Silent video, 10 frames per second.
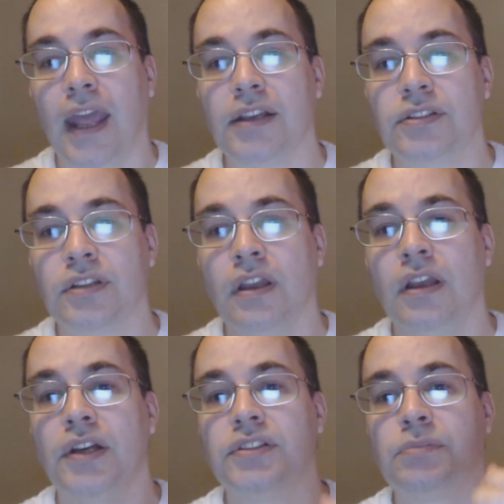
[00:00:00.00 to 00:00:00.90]
Next,
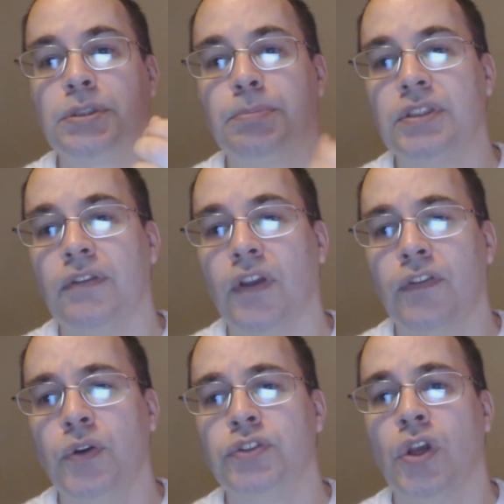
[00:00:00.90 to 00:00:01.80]
some
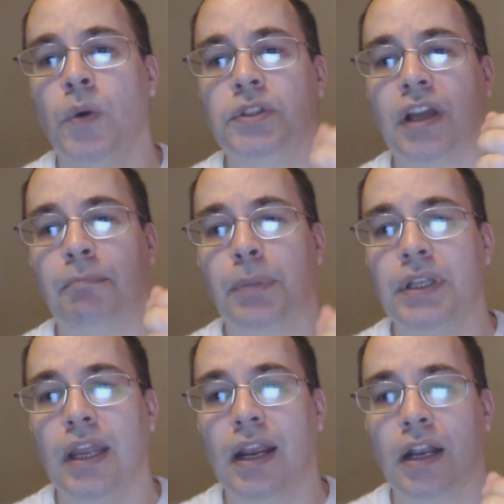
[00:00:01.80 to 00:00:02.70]
specific foods which have
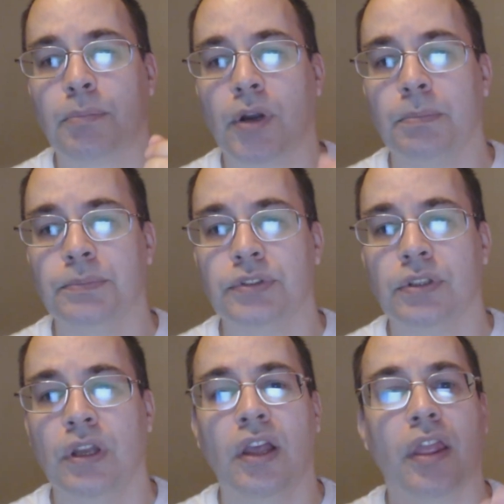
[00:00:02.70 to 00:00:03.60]
particular
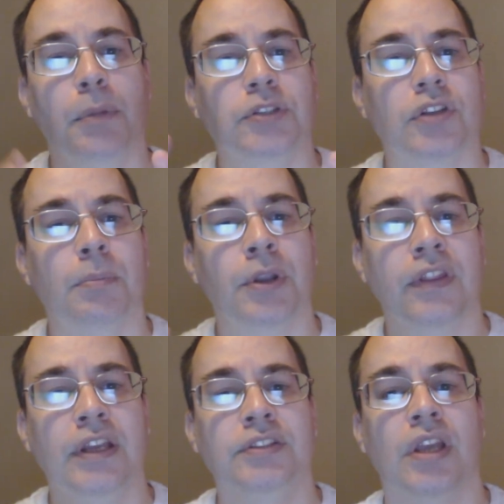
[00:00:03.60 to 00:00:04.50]
problems. The most
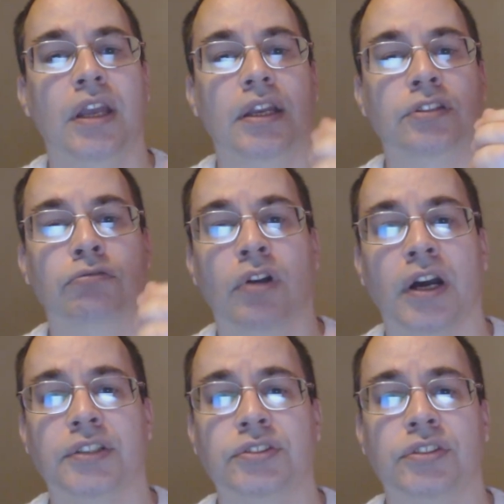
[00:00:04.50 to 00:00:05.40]
common of these is
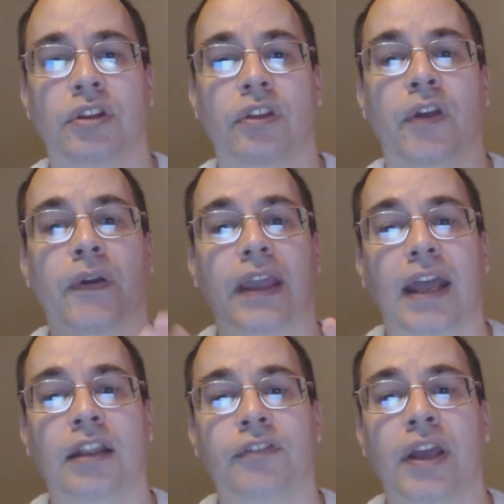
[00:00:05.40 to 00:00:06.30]
rice, though it
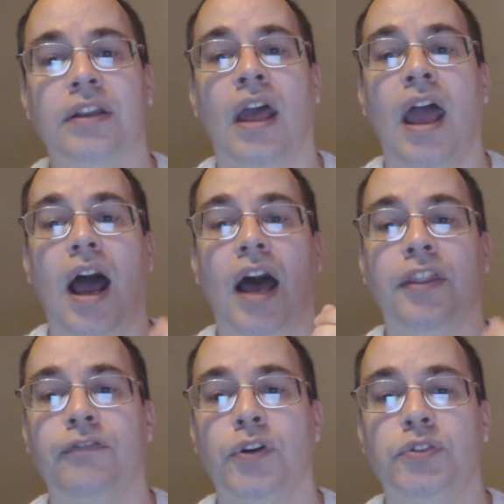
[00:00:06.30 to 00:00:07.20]
can affect
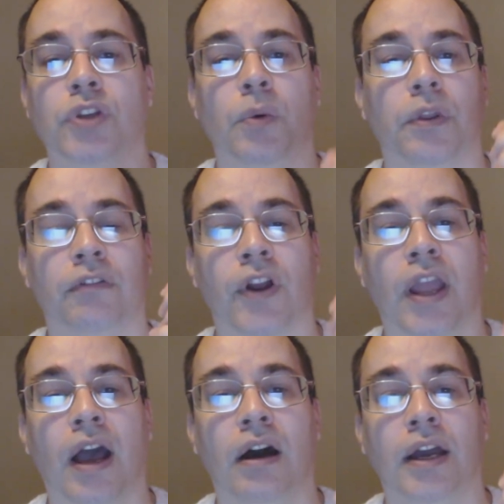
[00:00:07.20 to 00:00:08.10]
other foods with a
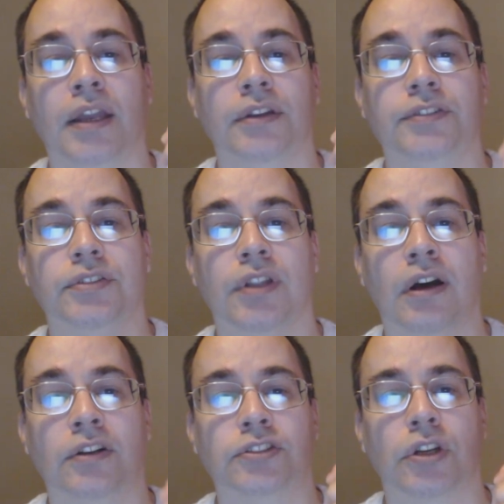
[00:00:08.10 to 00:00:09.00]
very high
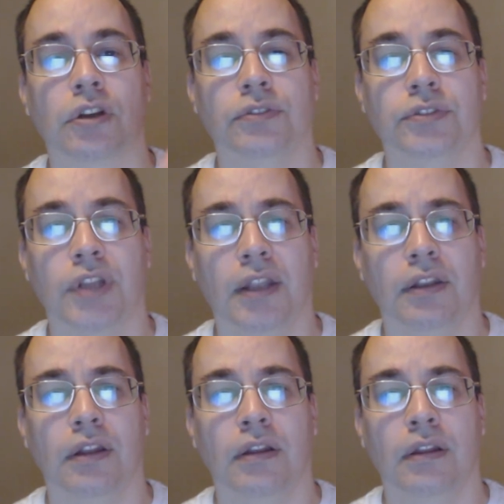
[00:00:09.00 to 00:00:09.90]
starch
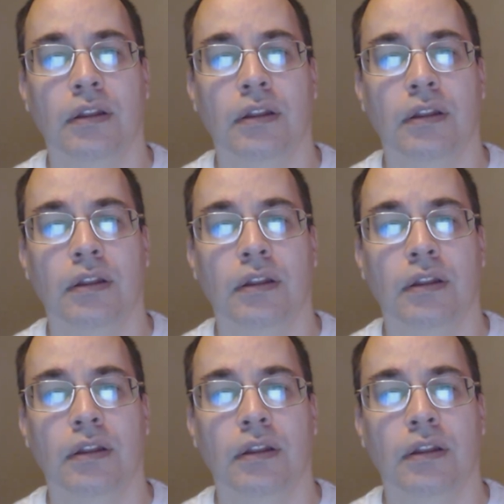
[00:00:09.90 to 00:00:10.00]
content.